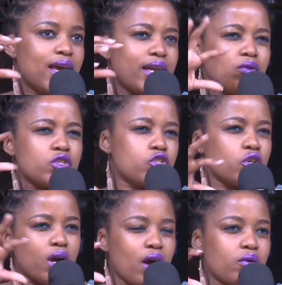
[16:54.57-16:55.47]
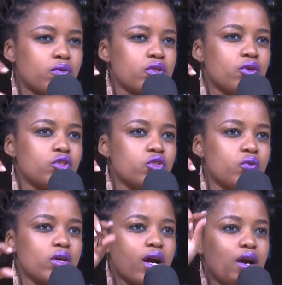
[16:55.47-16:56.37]
And I wasn't sure how it was going to
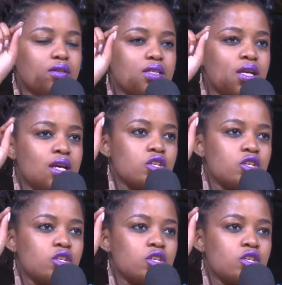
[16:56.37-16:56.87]
work out.